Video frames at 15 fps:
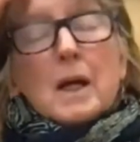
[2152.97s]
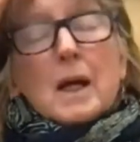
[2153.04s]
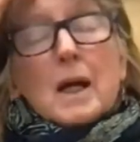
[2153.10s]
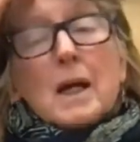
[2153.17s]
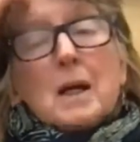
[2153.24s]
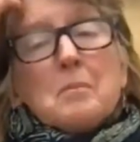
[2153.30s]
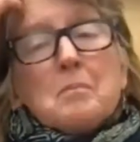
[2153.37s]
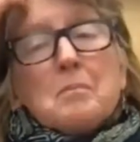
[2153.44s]

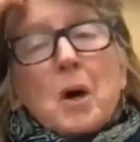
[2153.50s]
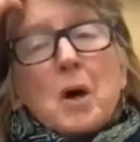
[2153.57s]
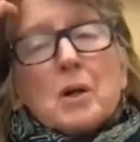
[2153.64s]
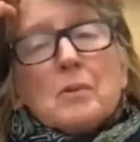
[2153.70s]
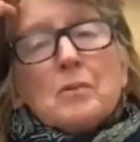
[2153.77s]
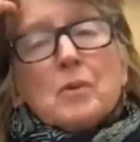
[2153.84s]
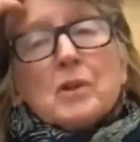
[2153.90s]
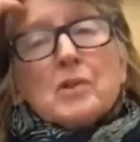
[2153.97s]
And part
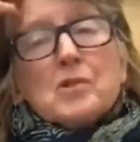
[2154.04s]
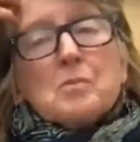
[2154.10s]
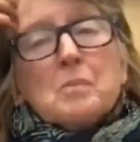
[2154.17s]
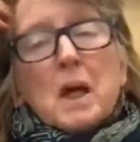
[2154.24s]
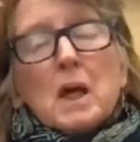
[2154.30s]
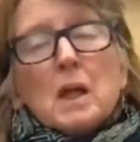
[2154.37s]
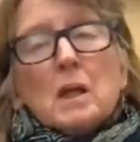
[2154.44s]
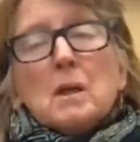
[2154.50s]
of what's
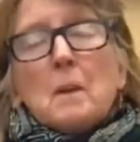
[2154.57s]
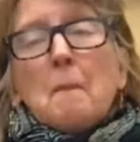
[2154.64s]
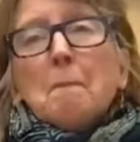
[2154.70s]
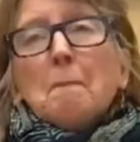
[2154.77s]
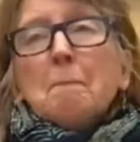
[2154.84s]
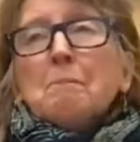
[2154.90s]
been,